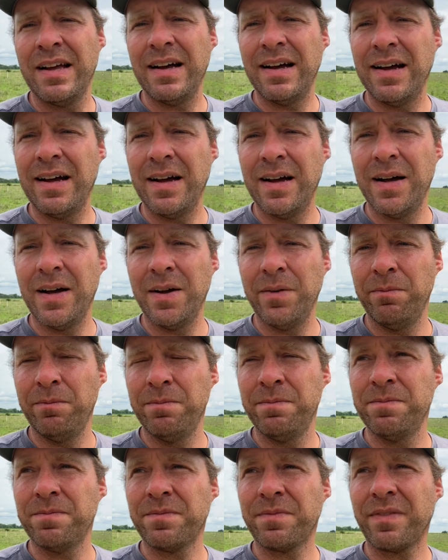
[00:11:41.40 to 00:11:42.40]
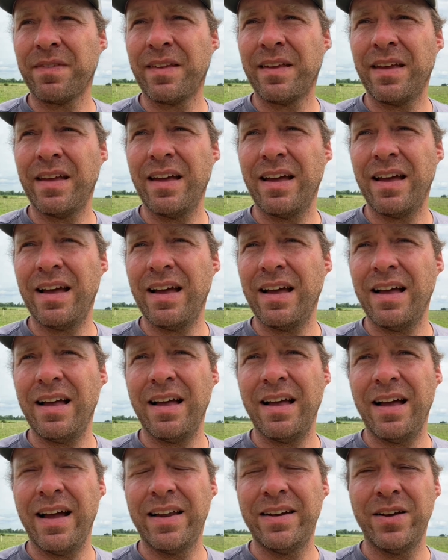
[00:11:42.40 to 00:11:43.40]
um, yeah,
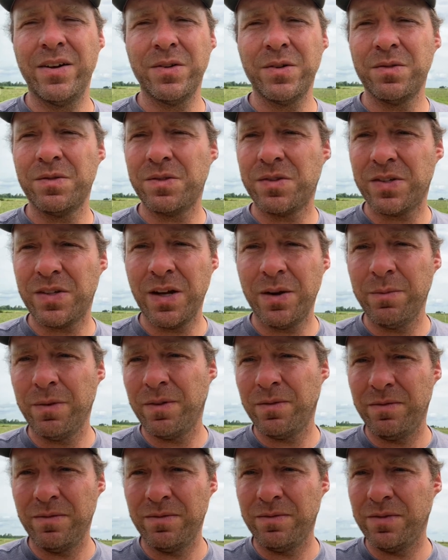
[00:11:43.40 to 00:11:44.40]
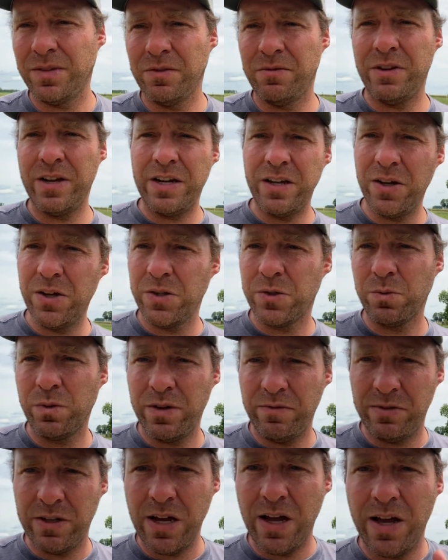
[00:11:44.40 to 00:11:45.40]
I know some of the videos
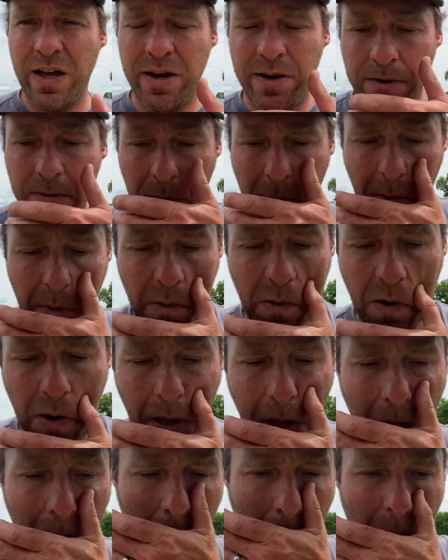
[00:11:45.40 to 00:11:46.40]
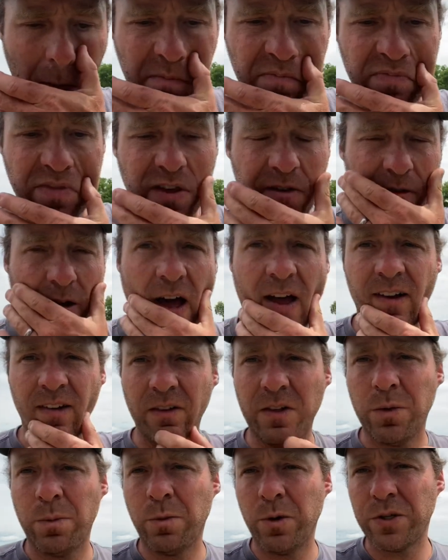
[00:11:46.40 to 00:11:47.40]
we've done uh, have gotten a
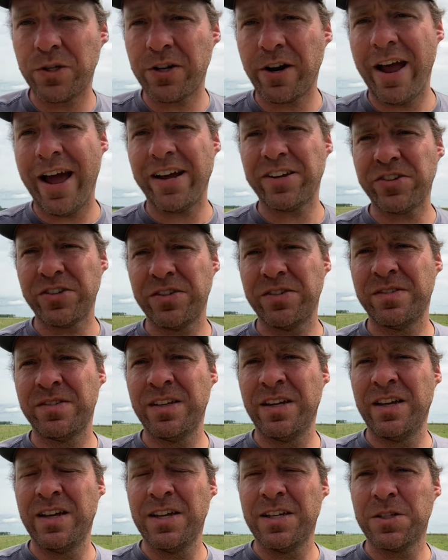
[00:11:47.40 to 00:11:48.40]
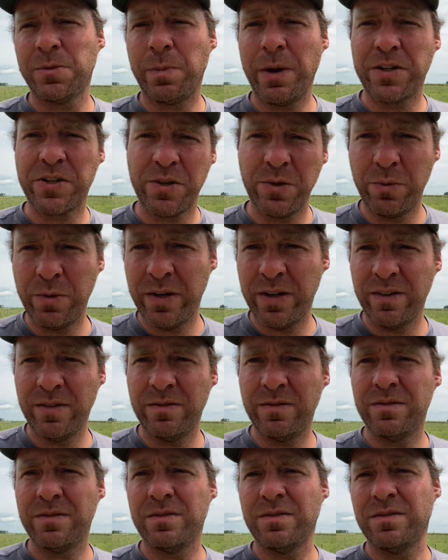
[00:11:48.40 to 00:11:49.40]
little more traction, especially when
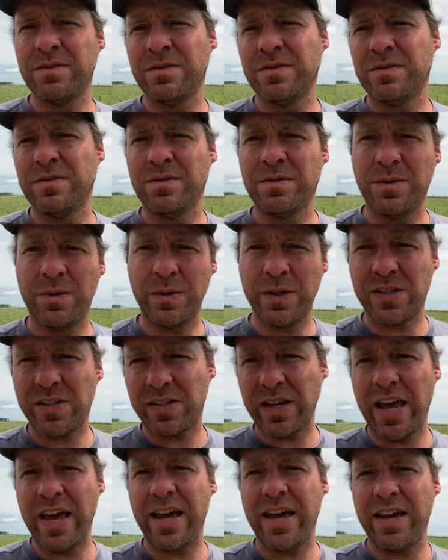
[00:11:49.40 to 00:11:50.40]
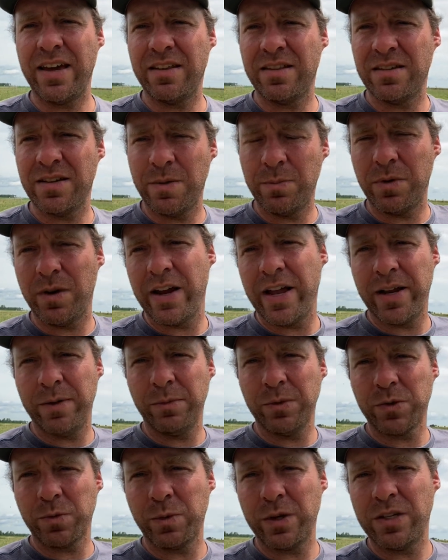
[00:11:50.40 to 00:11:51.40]
we say the number of
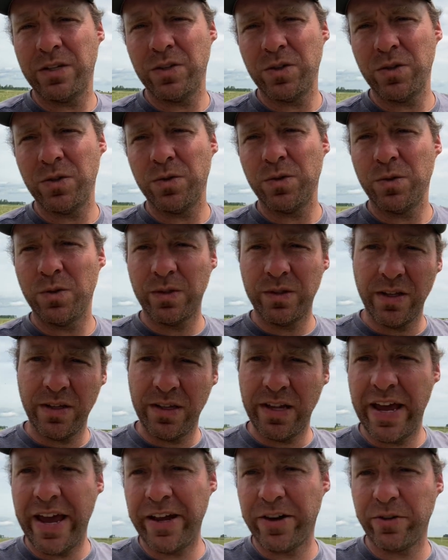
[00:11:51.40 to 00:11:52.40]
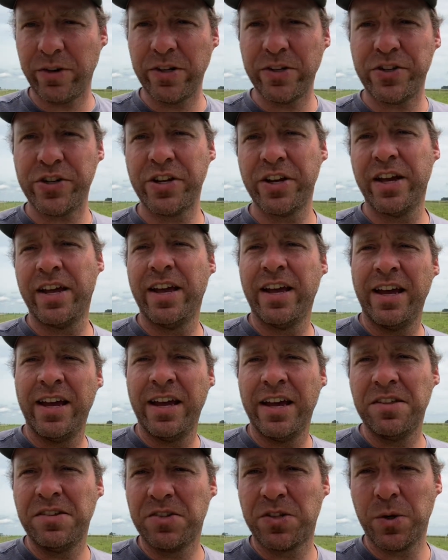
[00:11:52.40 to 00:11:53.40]
animals we do and then the acreage,
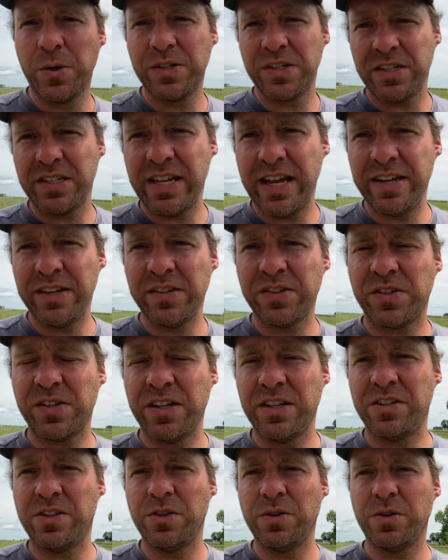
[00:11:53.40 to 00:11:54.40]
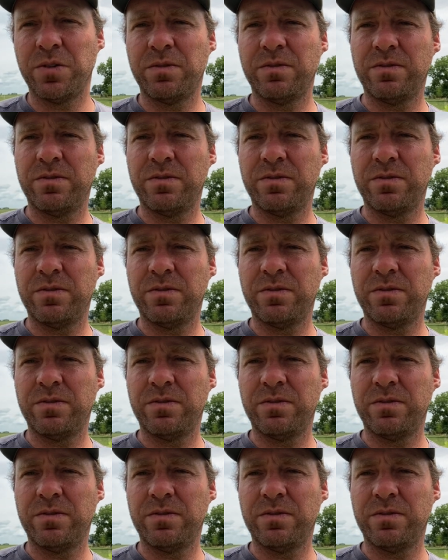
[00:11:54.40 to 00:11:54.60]
and there's always a tendency to